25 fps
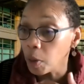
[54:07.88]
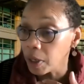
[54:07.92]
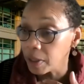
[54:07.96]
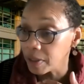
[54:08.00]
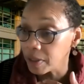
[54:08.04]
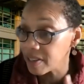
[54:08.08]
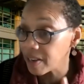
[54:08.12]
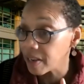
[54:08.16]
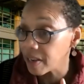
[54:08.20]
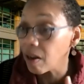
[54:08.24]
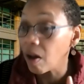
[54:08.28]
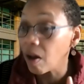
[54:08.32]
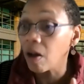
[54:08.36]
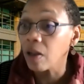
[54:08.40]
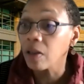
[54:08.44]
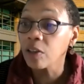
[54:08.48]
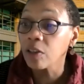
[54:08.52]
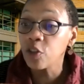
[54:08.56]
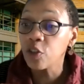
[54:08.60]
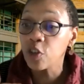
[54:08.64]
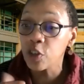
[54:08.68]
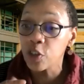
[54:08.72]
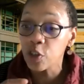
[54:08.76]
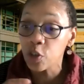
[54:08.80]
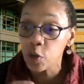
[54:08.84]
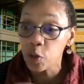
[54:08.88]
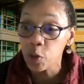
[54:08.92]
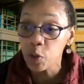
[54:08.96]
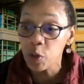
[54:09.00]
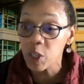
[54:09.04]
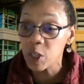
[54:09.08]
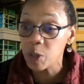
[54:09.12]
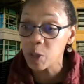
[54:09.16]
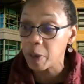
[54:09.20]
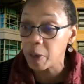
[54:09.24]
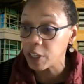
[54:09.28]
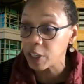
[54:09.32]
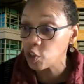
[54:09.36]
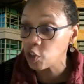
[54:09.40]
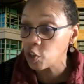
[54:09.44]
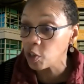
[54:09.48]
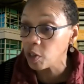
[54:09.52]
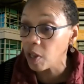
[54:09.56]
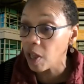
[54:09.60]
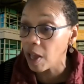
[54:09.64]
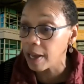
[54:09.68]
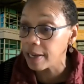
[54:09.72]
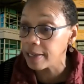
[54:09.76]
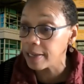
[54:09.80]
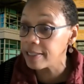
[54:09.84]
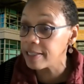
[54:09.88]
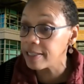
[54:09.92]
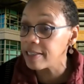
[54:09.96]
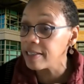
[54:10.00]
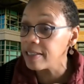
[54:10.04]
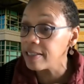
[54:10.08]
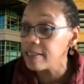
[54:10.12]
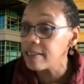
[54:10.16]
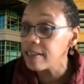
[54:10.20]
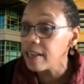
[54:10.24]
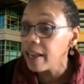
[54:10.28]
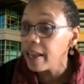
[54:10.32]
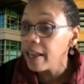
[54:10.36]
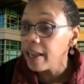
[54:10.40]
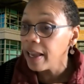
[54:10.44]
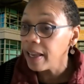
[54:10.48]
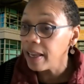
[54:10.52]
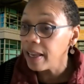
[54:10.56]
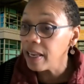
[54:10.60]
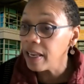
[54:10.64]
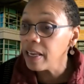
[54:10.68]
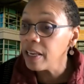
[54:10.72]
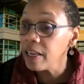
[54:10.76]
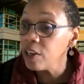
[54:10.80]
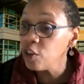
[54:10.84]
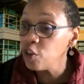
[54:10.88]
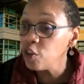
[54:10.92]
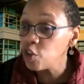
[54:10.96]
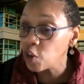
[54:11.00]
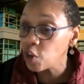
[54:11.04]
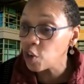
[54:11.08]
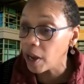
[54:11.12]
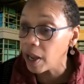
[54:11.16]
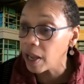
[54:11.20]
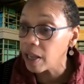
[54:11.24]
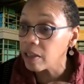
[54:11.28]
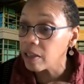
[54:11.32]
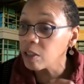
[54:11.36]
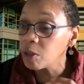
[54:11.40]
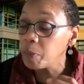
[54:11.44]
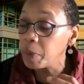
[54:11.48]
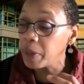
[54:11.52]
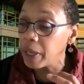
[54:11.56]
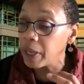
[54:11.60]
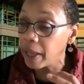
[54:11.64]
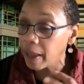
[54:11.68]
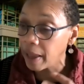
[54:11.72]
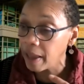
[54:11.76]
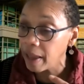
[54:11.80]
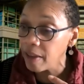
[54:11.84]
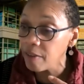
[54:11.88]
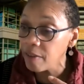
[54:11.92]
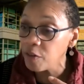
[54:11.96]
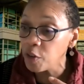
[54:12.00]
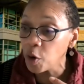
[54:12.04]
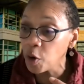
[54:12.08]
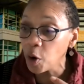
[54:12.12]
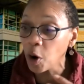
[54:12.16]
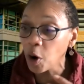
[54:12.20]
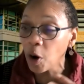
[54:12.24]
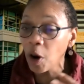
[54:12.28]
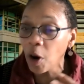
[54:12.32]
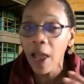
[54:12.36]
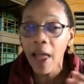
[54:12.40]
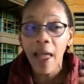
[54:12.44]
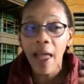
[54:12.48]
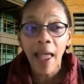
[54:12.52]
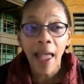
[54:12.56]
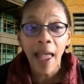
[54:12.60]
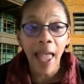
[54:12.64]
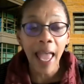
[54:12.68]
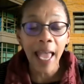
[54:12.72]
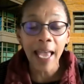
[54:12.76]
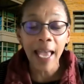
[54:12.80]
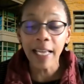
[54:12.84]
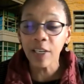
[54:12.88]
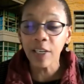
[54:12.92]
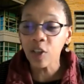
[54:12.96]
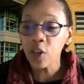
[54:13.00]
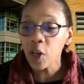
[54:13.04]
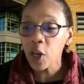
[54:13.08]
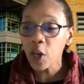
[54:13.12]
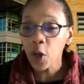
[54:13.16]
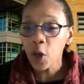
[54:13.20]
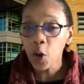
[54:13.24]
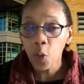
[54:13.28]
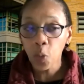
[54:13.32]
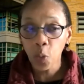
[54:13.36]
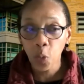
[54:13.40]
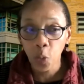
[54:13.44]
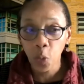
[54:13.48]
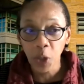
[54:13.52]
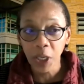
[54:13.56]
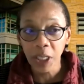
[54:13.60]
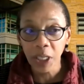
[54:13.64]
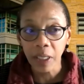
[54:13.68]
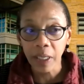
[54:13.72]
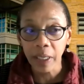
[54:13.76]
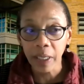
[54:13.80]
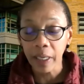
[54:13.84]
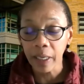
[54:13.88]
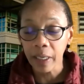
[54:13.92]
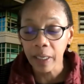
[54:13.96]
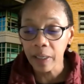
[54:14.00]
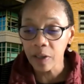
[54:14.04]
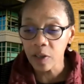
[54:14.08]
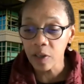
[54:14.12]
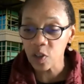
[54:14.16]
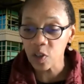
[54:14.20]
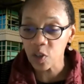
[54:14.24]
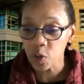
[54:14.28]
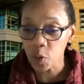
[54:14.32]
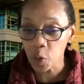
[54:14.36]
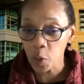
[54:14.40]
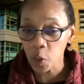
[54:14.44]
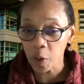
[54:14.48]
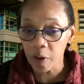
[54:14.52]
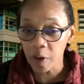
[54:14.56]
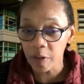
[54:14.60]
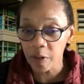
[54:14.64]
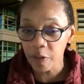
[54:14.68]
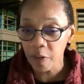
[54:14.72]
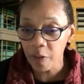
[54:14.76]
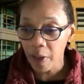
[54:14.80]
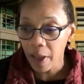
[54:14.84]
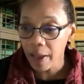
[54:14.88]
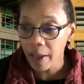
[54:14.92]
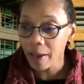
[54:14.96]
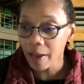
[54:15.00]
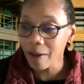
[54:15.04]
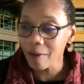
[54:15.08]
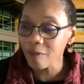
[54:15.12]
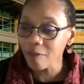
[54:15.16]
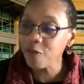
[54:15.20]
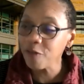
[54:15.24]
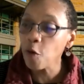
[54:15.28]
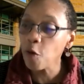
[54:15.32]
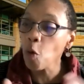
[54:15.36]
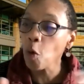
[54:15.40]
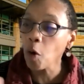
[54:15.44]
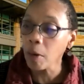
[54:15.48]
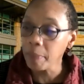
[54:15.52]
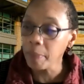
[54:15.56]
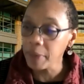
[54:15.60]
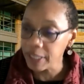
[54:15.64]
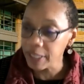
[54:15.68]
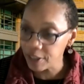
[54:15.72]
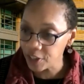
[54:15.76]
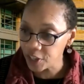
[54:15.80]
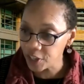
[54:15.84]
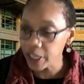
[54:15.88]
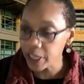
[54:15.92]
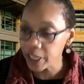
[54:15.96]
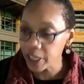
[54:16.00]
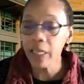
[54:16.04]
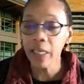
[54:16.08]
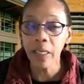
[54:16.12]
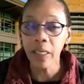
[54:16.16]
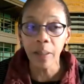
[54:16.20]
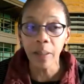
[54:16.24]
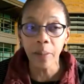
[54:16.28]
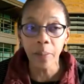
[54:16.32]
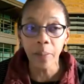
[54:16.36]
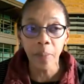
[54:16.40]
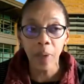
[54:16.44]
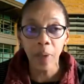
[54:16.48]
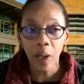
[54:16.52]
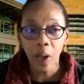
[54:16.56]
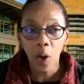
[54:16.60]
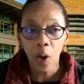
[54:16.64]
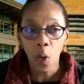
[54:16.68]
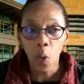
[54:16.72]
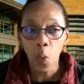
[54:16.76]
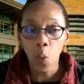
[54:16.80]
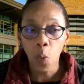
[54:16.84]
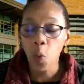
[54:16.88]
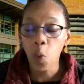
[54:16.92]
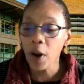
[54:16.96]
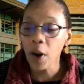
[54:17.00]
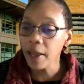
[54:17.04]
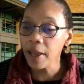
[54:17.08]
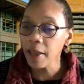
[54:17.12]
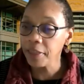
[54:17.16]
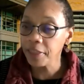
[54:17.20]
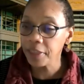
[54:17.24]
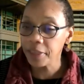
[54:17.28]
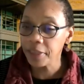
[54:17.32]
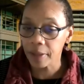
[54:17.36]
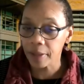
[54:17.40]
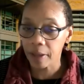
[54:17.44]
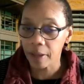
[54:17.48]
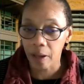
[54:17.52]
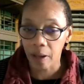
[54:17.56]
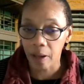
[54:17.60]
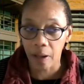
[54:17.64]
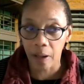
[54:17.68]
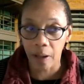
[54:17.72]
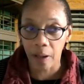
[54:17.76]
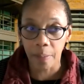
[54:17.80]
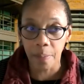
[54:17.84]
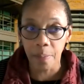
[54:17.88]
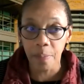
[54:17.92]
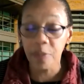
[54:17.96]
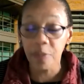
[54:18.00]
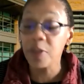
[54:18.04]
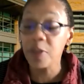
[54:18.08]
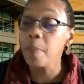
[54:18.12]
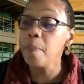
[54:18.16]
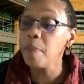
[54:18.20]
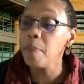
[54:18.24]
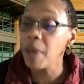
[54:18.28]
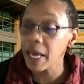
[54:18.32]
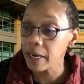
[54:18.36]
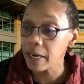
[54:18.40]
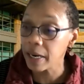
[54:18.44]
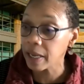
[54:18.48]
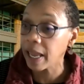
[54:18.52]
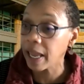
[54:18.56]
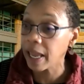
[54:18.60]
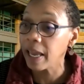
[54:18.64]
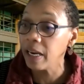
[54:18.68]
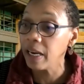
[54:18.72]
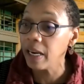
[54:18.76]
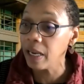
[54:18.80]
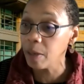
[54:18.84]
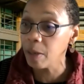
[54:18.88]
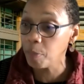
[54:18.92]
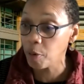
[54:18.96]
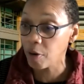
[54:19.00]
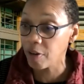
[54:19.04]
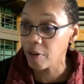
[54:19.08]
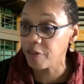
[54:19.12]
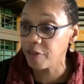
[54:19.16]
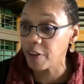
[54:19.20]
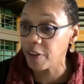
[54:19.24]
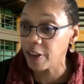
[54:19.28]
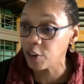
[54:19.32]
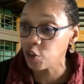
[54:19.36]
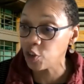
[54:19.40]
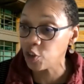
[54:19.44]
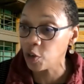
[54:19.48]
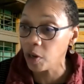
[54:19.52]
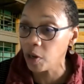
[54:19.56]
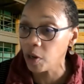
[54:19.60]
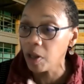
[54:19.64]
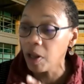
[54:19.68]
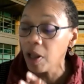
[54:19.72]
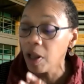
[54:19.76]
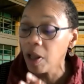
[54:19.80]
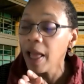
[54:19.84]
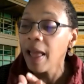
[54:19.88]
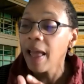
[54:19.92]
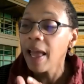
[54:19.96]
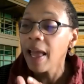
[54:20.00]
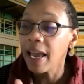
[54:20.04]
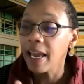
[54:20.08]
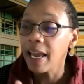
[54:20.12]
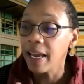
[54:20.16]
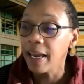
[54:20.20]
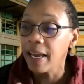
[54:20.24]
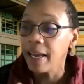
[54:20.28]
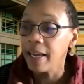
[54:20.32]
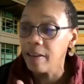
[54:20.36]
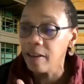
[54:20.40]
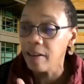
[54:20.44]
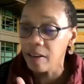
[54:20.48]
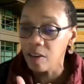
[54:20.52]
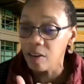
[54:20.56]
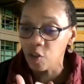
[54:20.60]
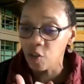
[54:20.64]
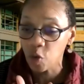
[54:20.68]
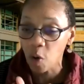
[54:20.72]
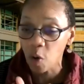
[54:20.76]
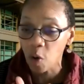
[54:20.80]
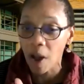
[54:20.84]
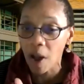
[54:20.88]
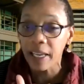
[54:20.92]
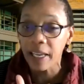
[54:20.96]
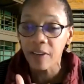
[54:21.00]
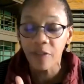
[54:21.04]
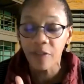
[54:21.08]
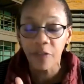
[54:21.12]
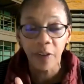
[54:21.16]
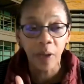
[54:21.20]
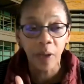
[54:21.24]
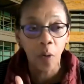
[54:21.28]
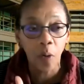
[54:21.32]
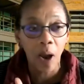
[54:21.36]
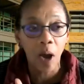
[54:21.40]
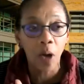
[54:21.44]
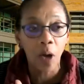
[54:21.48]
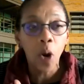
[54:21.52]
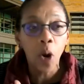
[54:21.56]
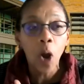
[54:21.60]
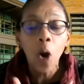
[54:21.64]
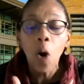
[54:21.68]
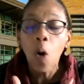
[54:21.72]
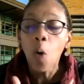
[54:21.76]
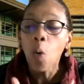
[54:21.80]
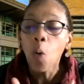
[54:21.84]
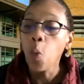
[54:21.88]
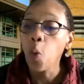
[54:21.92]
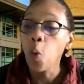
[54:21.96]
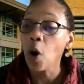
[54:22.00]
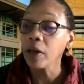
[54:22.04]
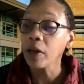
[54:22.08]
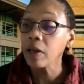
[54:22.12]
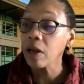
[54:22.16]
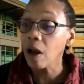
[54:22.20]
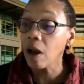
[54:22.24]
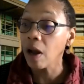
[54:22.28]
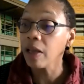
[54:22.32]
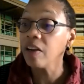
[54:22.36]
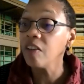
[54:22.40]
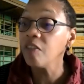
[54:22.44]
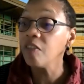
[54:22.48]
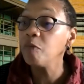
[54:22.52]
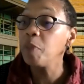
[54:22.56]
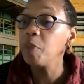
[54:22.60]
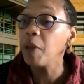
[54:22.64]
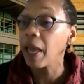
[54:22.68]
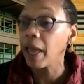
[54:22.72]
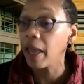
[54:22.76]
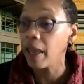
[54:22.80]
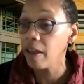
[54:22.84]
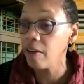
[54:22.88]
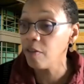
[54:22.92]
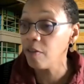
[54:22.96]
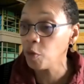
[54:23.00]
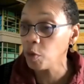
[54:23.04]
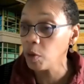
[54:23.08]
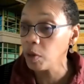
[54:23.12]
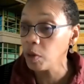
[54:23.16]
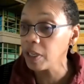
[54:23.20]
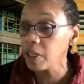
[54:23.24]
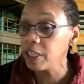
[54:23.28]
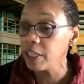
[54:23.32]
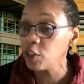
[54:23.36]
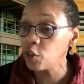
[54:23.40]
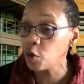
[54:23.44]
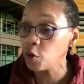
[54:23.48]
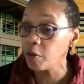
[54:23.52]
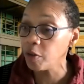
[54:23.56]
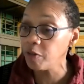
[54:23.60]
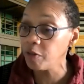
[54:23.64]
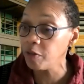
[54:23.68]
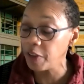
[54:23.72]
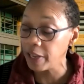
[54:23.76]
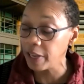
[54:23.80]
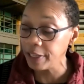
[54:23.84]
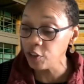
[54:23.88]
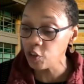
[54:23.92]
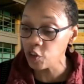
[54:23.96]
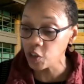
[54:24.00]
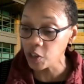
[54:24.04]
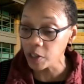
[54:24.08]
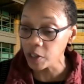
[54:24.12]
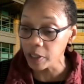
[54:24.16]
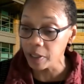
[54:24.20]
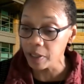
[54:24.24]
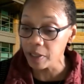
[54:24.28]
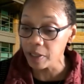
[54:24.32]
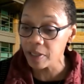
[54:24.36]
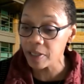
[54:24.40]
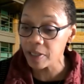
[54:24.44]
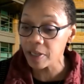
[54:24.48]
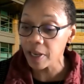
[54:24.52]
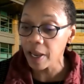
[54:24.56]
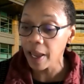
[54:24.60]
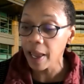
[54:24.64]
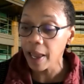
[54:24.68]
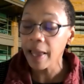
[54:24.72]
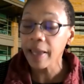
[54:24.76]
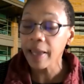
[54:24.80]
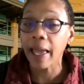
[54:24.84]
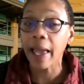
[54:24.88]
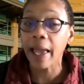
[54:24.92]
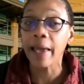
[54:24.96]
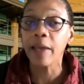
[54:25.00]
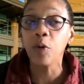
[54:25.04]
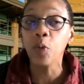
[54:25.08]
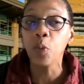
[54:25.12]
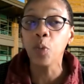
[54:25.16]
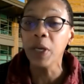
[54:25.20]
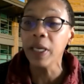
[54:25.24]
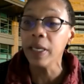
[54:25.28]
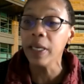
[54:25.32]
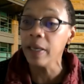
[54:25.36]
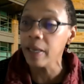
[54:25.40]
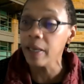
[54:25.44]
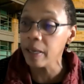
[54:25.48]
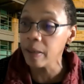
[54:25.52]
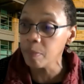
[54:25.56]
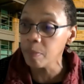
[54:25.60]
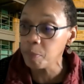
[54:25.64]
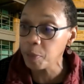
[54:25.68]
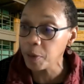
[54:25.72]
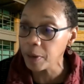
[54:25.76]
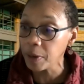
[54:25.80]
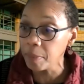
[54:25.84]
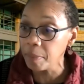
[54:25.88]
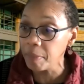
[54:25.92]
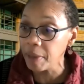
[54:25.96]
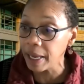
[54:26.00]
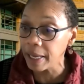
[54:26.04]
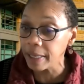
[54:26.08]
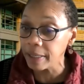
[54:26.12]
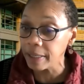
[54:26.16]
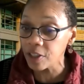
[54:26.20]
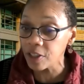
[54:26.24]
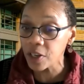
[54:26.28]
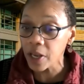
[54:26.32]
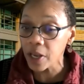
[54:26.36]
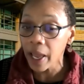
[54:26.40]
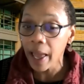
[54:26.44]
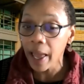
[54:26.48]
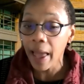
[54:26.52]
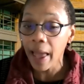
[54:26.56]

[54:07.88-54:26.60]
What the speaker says: psychologist who specializes in child behavior, and really sort of form a team with the medicating professional and try and figure out what kind of behavioral interventions can we implement,